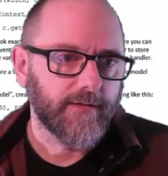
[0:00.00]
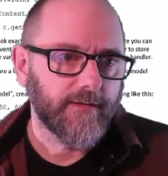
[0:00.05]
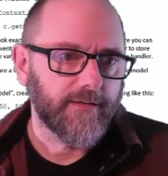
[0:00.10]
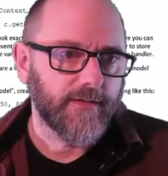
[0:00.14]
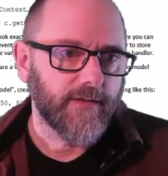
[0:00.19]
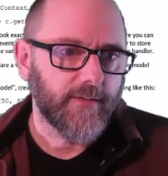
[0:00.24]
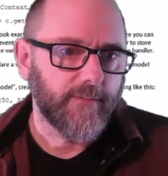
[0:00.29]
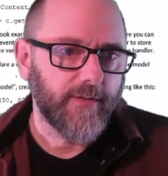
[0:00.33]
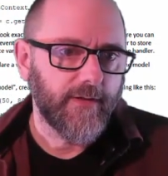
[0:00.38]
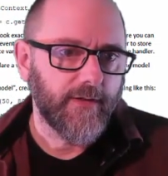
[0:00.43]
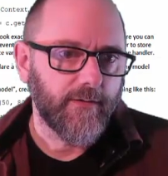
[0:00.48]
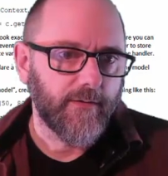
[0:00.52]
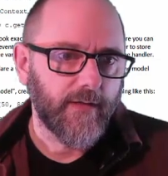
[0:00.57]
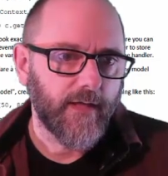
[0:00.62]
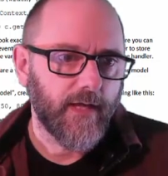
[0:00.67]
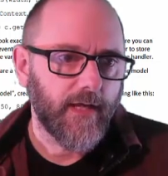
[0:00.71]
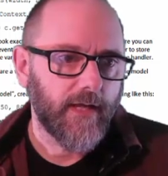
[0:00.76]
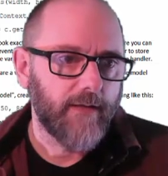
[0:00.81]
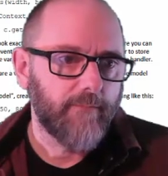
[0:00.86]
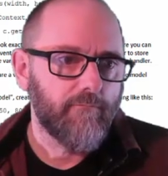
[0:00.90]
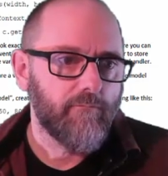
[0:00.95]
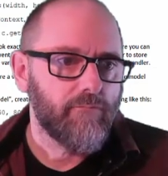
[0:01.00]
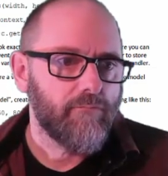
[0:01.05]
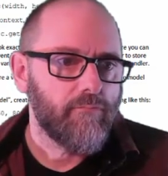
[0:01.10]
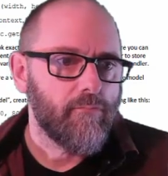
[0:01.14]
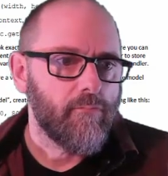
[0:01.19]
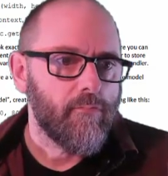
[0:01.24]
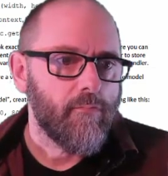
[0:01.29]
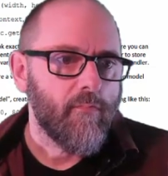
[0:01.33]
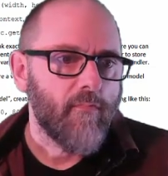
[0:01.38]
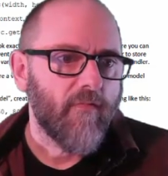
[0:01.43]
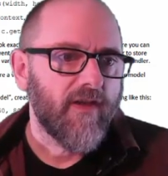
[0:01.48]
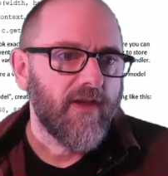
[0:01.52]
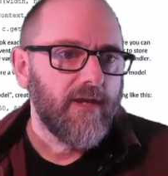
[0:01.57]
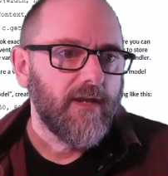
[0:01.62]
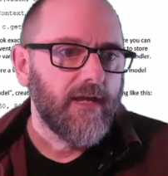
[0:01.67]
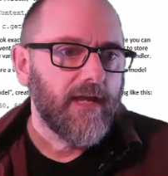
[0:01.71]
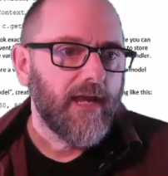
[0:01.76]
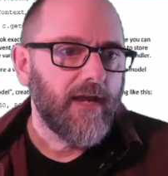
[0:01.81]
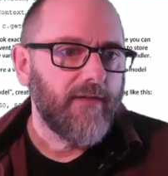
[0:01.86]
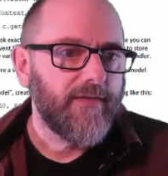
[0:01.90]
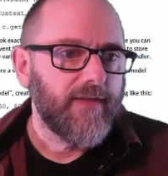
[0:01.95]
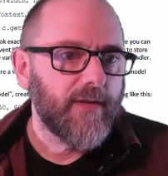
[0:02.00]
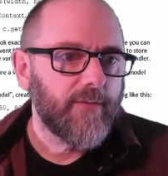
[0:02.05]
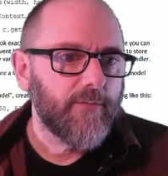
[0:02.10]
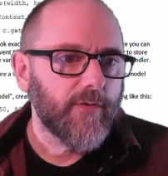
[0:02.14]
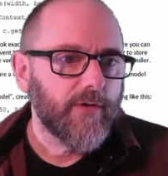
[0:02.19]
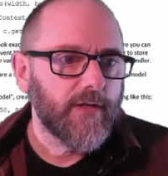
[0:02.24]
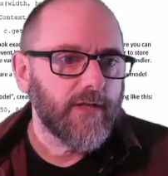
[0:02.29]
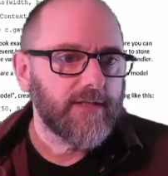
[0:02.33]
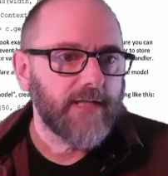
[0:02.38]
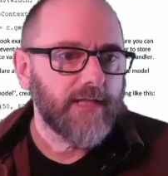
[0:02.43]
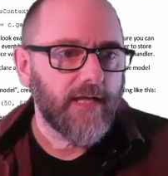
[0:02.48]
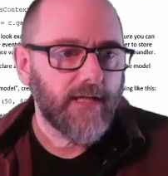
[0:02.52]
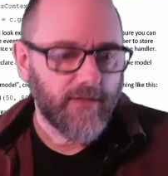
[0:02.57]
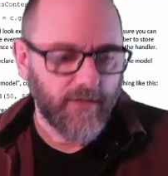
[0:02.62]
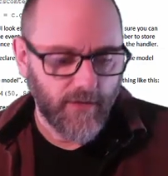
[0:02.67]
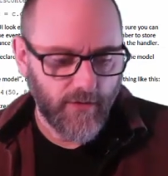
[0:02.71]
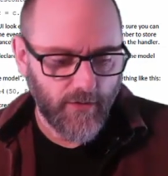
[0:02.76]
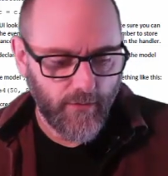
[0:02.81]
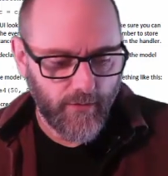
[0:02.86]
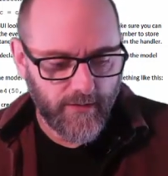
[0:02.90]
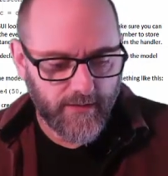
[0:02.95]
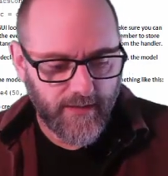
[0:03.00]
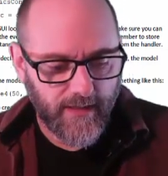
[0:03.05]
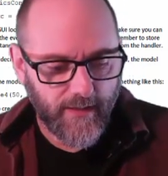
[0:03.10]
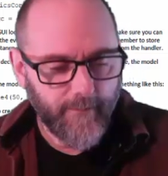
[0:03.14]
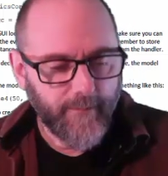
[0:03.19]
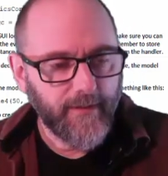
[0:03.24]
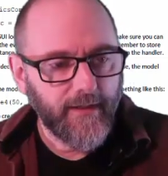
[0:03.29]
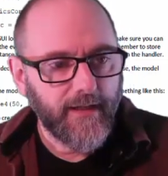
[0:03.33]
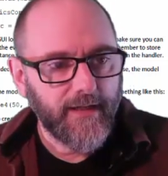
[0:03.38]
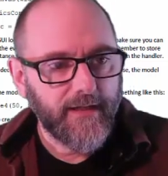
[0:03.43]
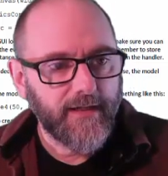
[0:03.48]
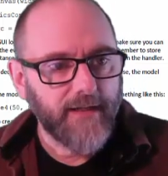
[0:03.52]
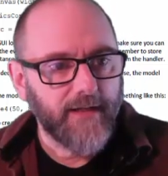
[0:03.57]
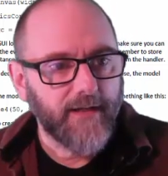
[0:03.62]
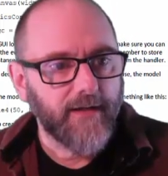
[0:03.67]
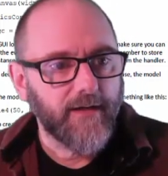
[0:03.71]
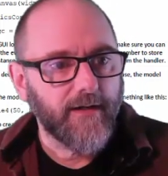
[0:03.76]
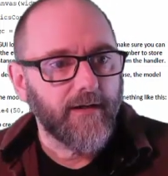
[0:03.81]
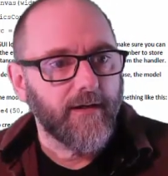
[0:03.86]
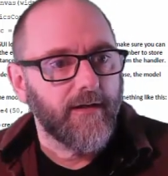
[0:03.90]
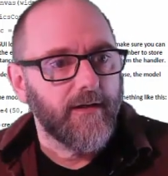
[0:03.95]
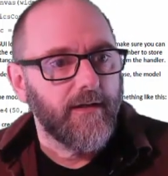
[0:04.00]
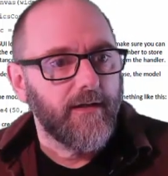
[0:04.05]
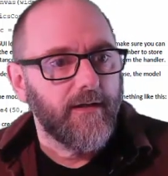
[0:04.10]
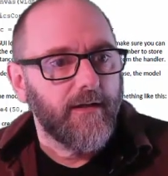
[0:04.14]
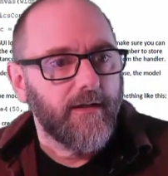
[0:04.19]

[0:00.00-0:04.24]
That's going to be okay. And then we're going to take the GUI template here